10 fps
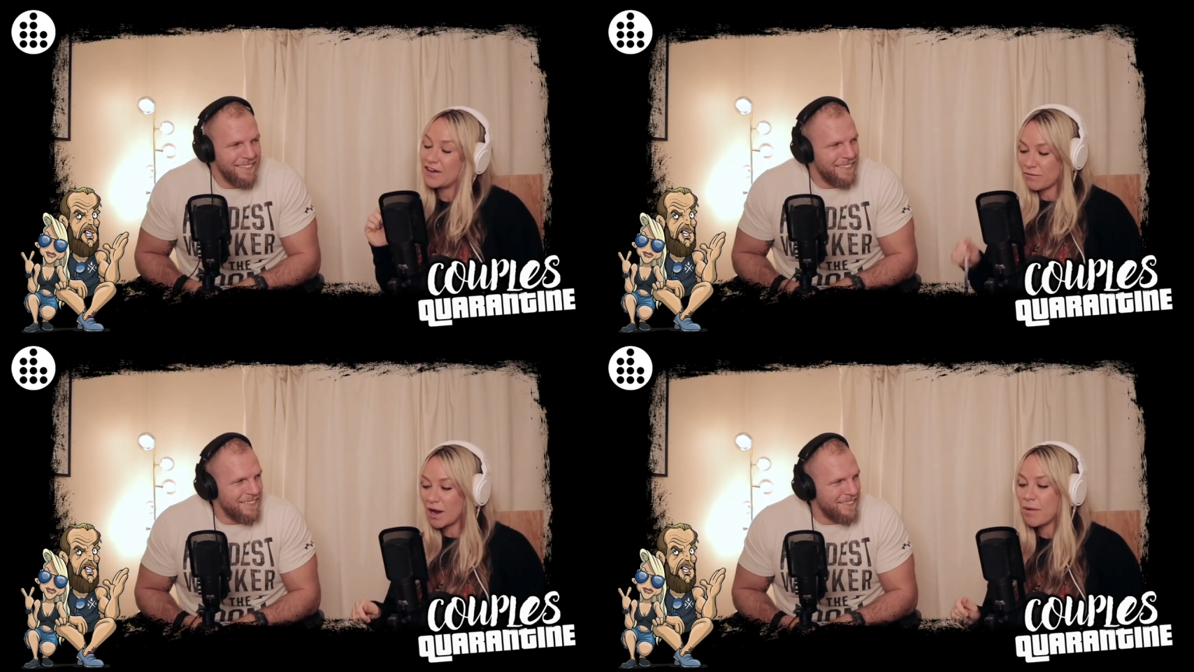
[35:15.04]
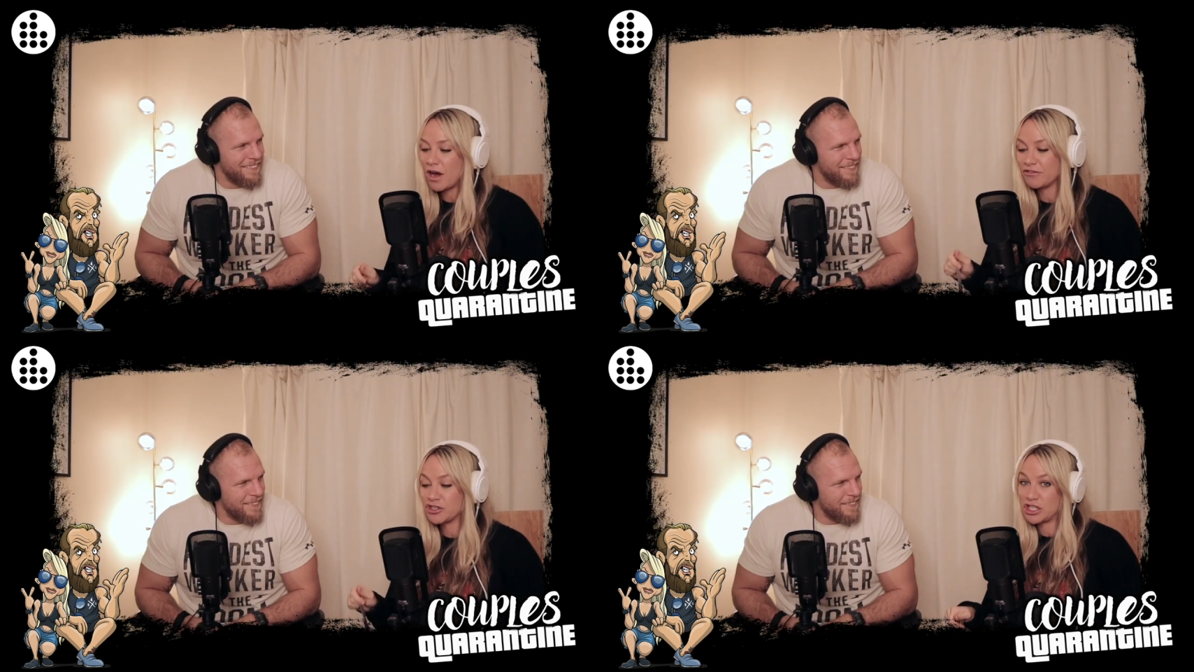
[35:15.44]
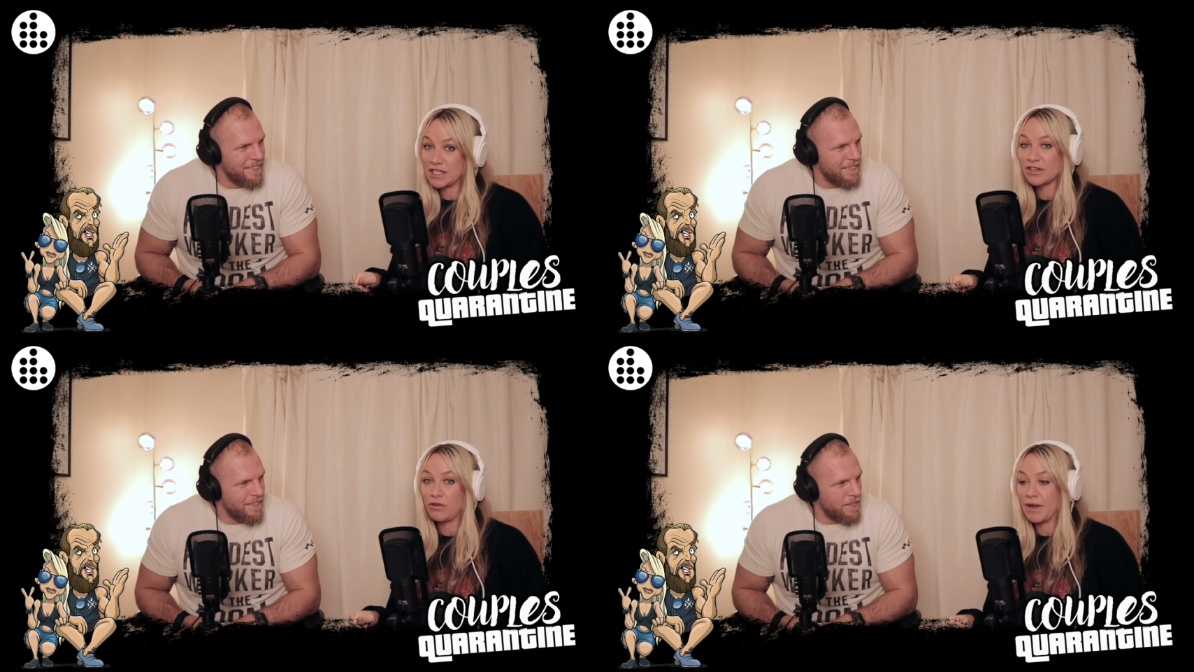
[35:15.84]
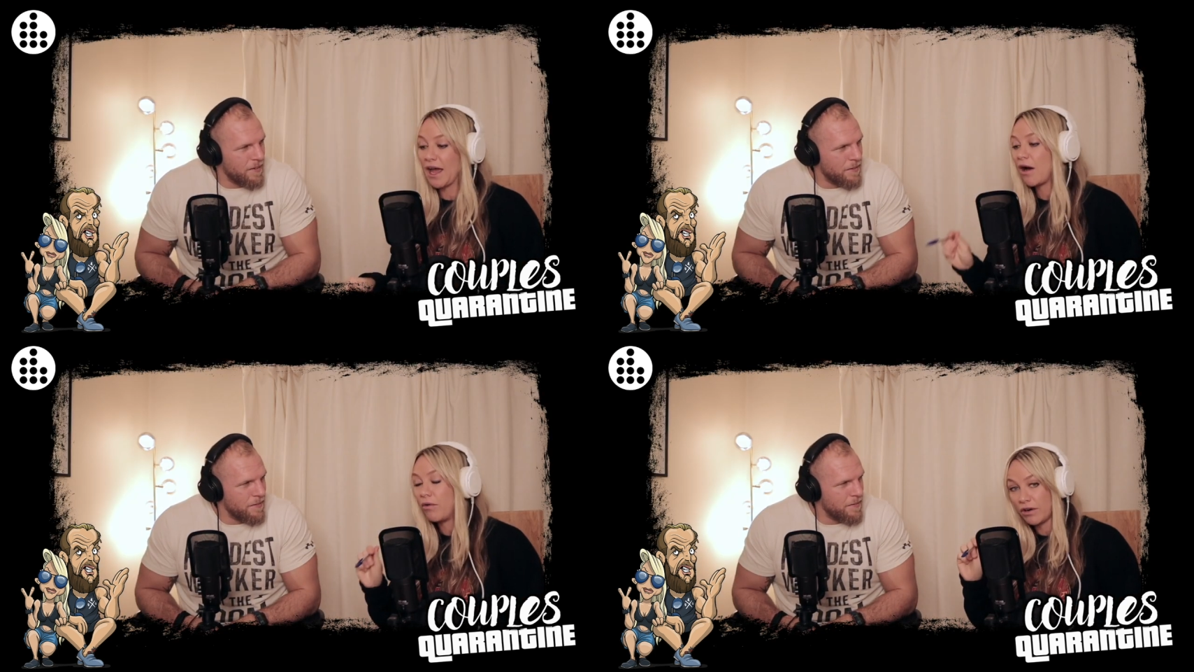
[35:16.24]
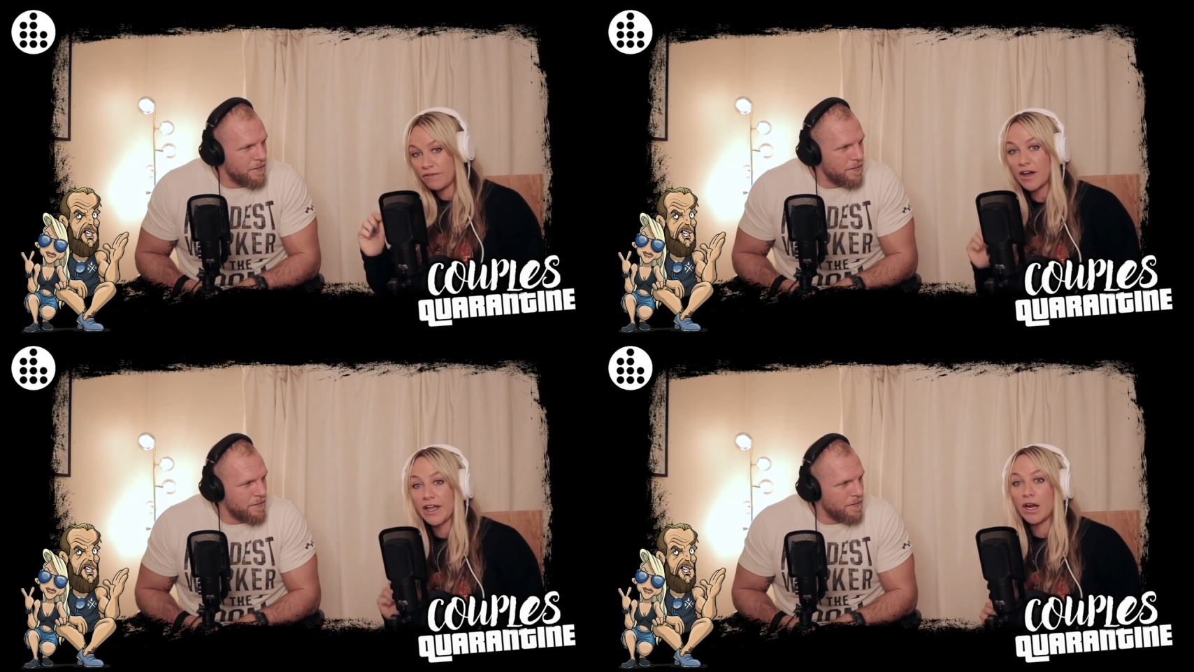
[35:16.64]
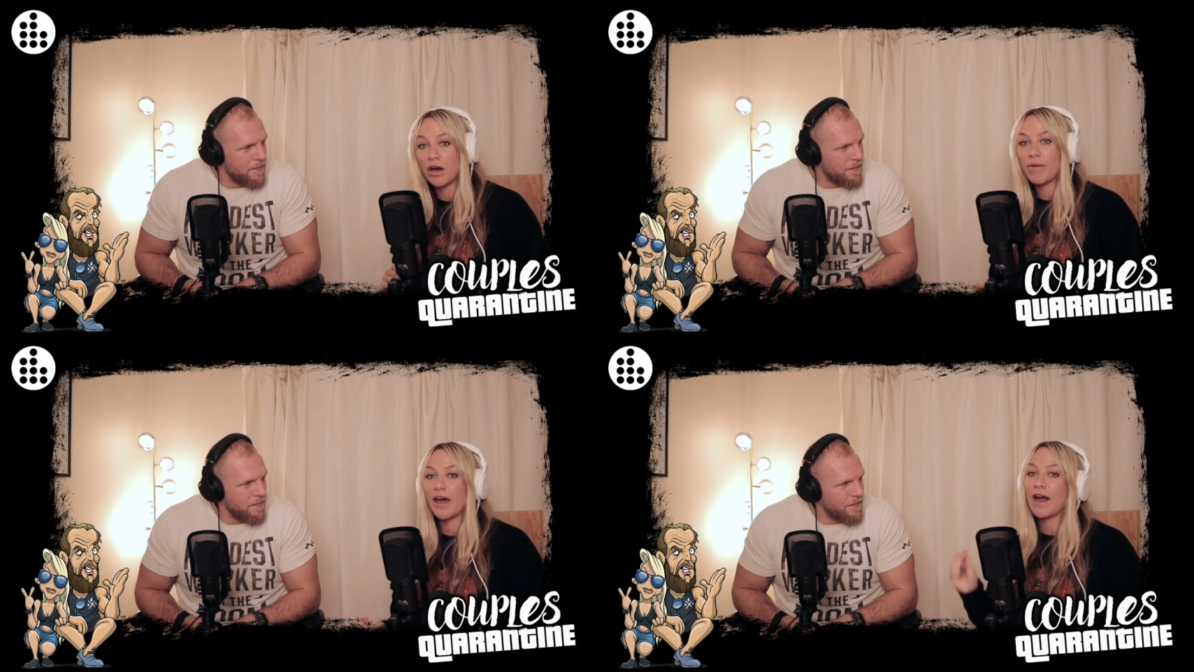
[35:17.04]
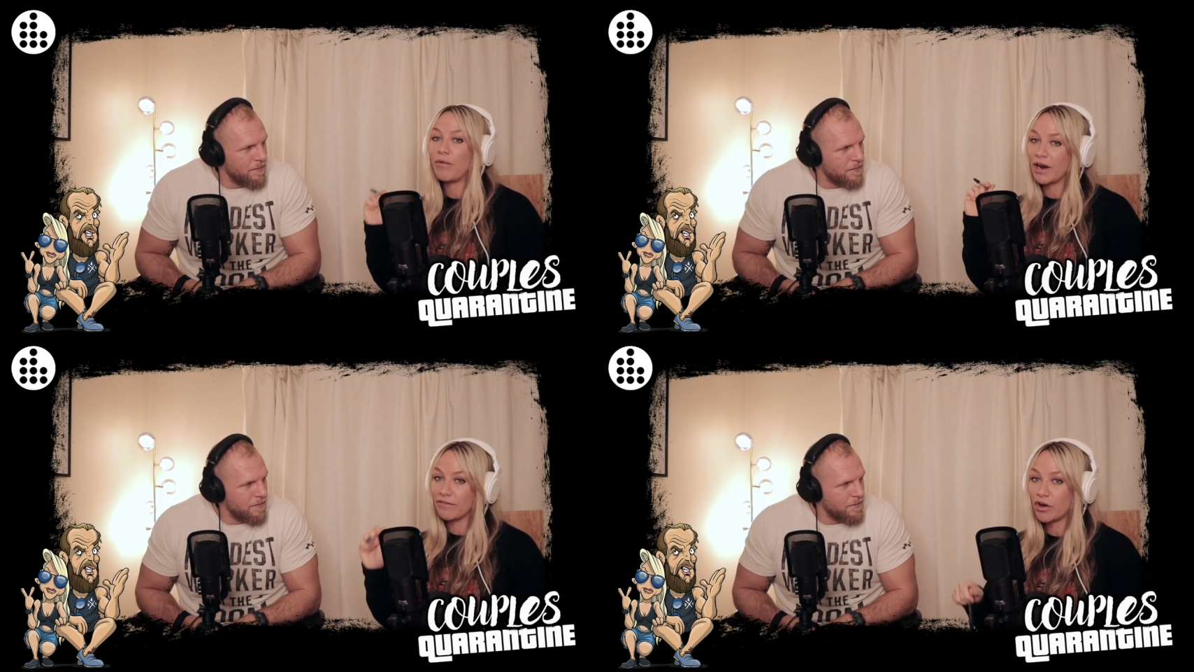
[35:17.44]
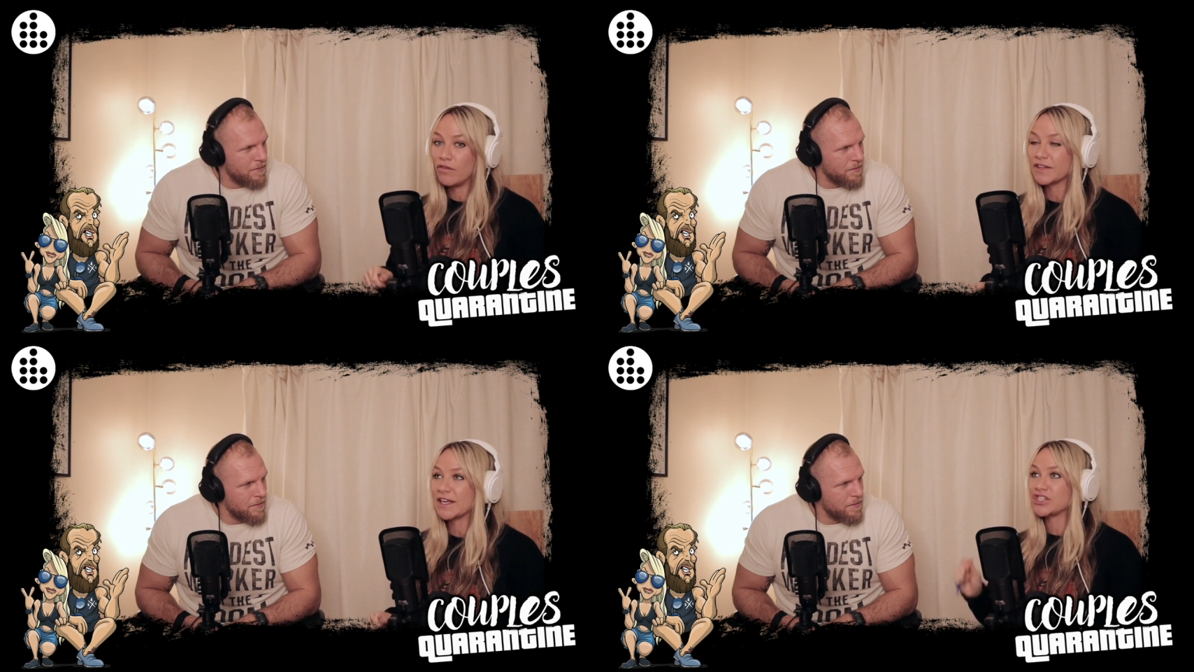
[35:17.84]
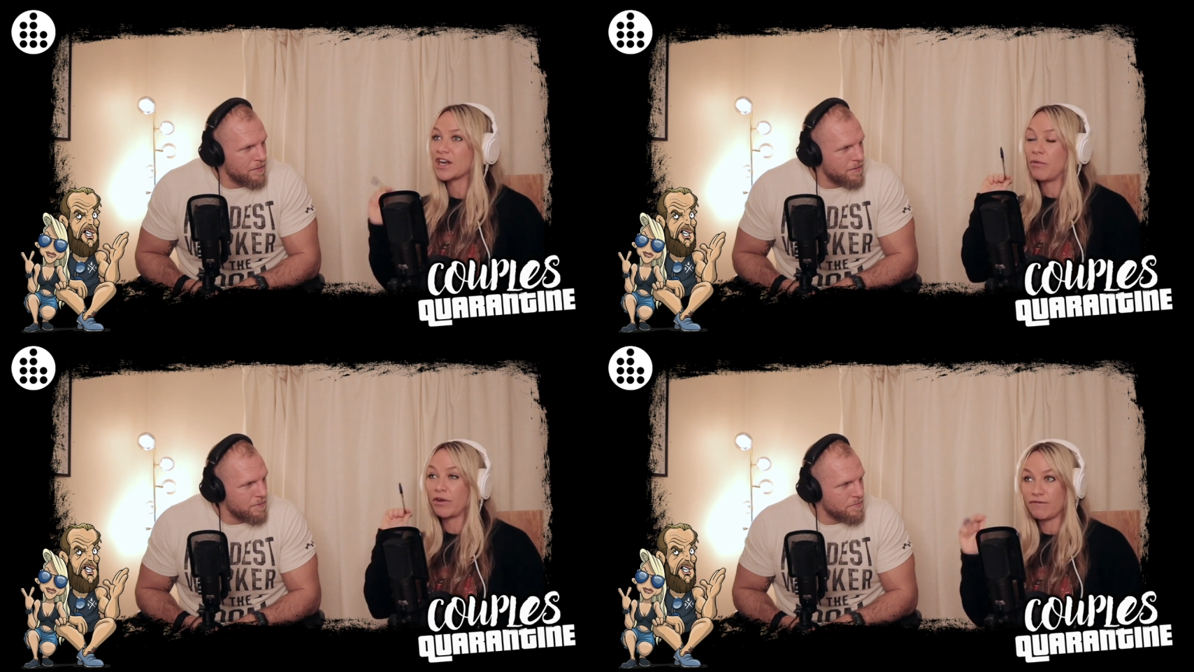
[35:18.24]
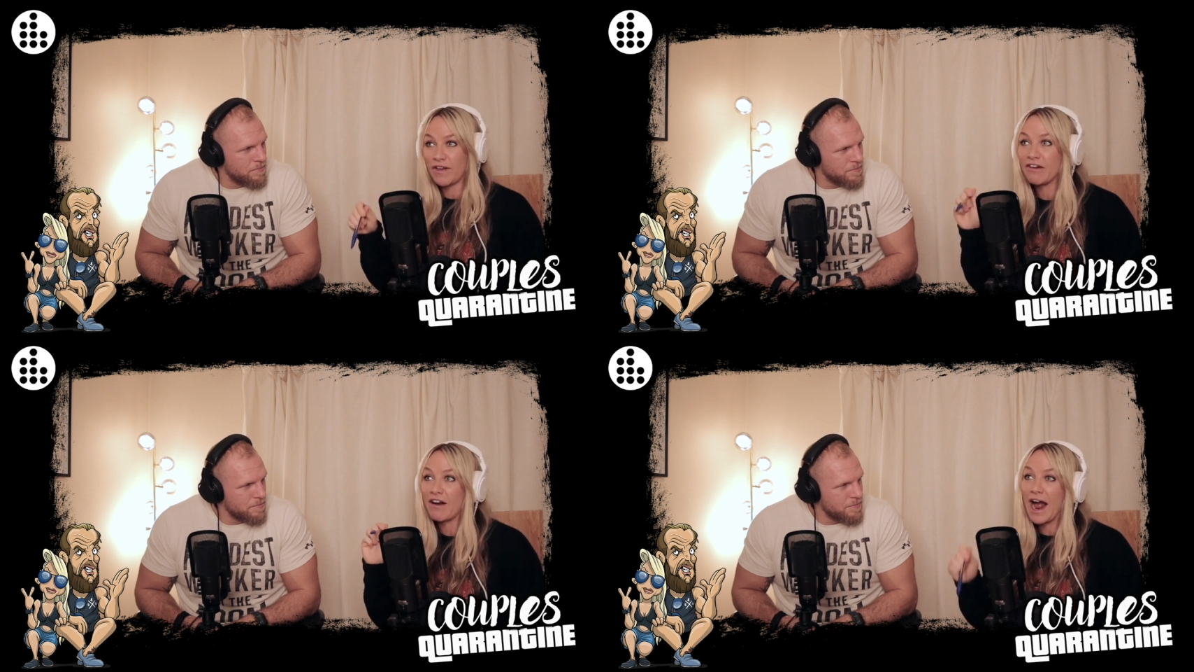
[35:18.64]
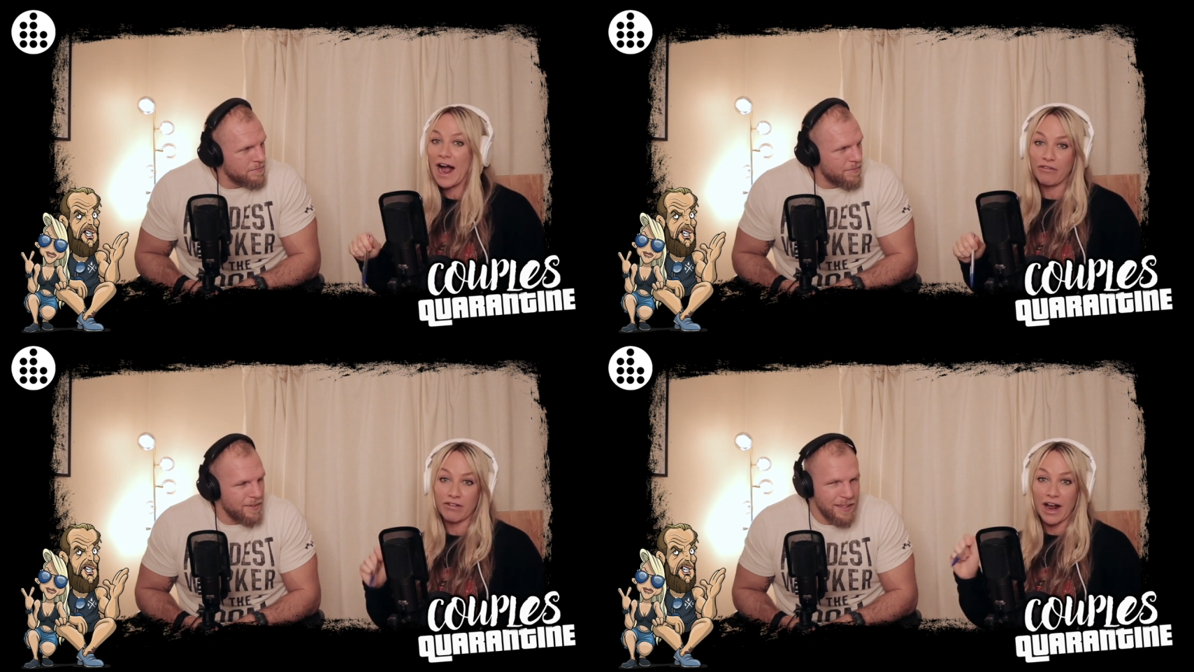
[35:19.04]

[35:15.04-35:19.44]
Speaker 1: If my partner is cheating on me, I want to fucking know about it. I want to have a conversation. I want to figure it out,